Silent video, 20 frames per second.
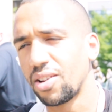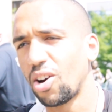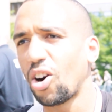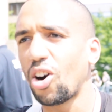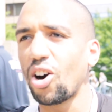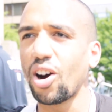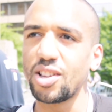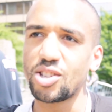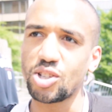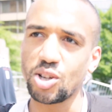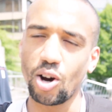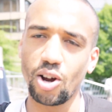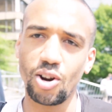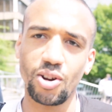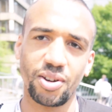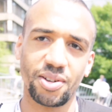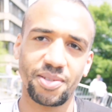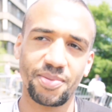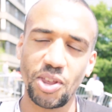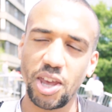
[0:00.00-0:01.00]
I oh, in
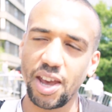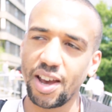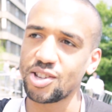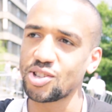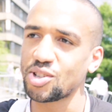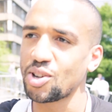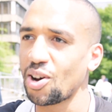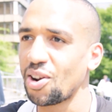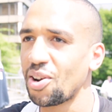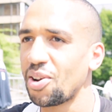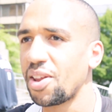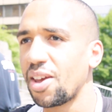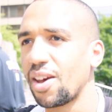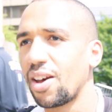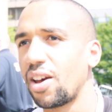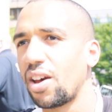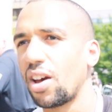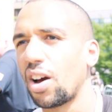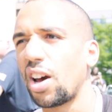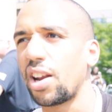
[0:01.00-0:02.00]
Scotland. Yeah, yeah, Scotland,
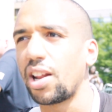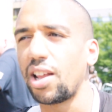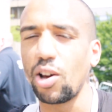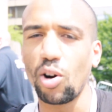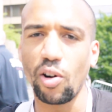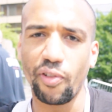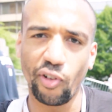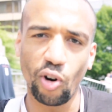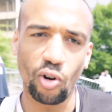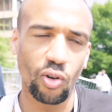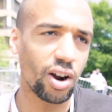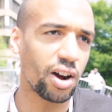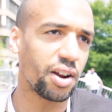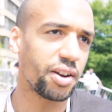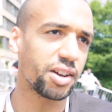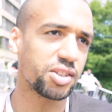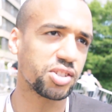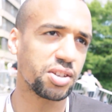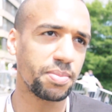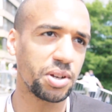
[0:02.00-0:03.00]
yeah, yeah. I had a little
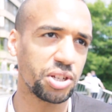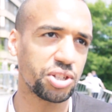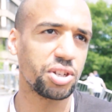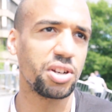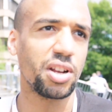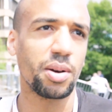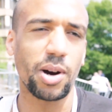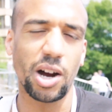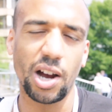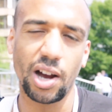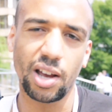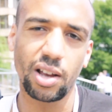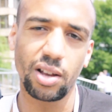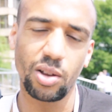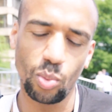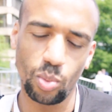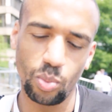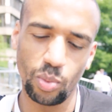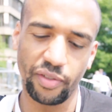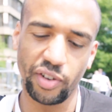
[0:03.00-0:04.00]
four-round exhibition about
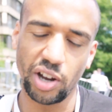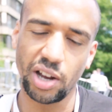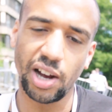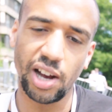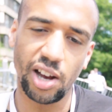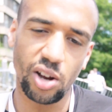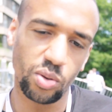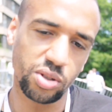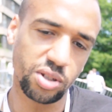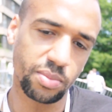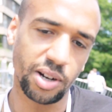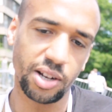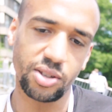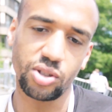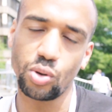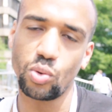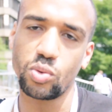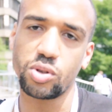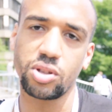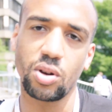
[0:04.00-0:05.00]
a, with a guy who was
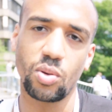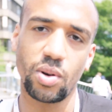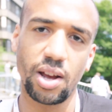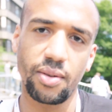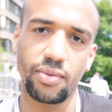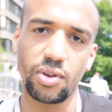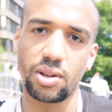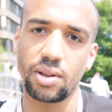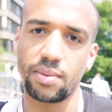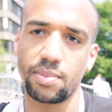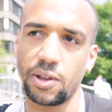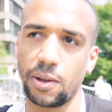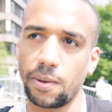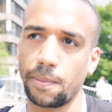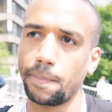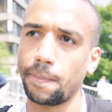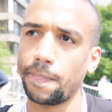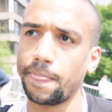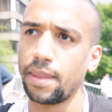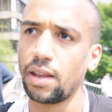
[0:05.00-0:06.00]
about two stone heavier than me.
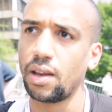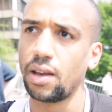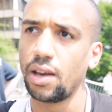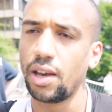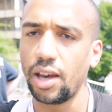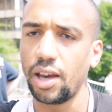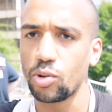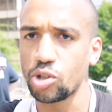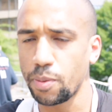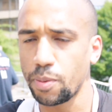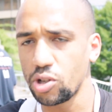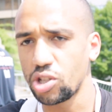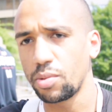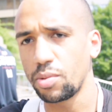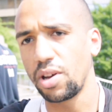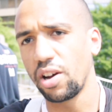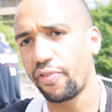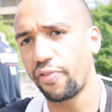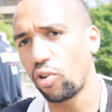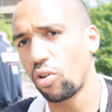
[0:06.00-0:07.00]
It was
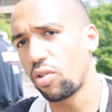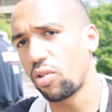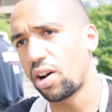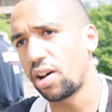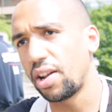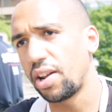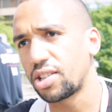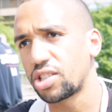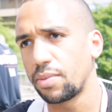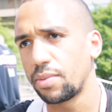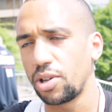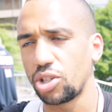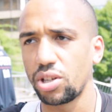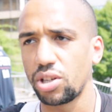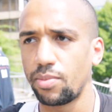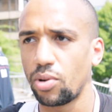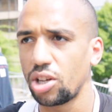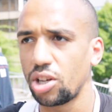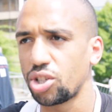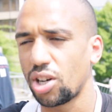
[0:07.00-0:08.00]
supposed to be a four-round
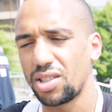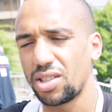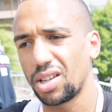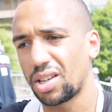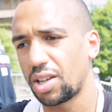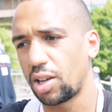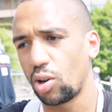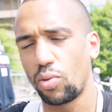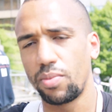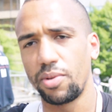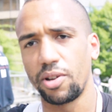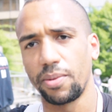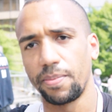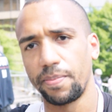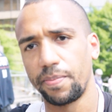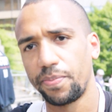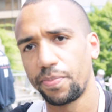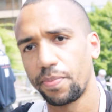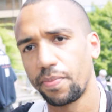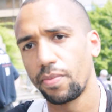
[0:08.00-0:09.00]
exhibition, but he tried to kill me.
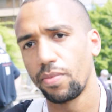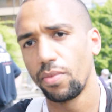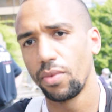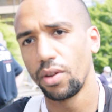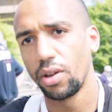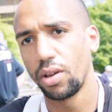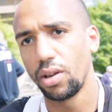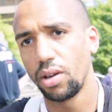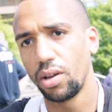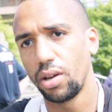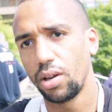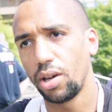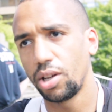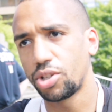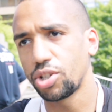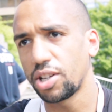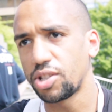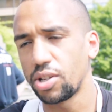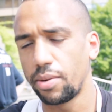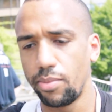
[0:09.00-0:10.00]

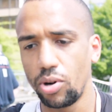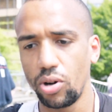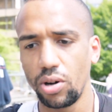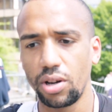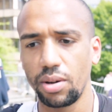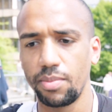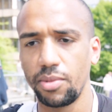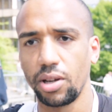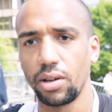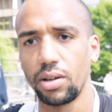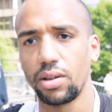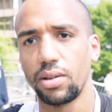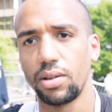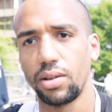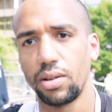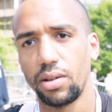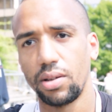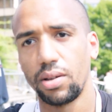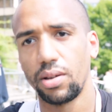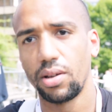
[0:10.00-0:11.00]
He tried to murder me.
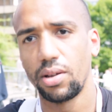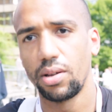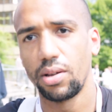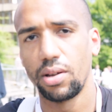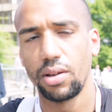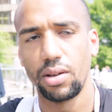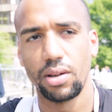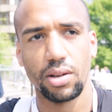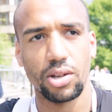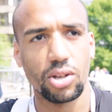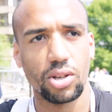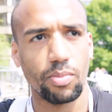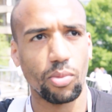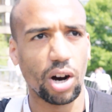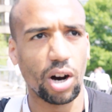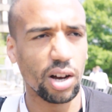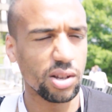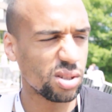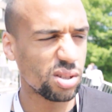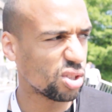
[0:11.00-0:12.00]

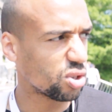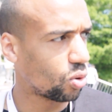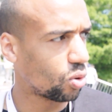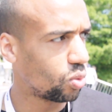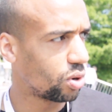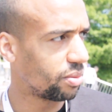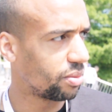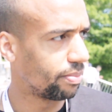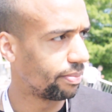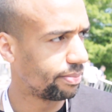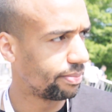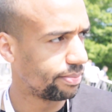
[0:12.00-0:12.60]
But I'll school him.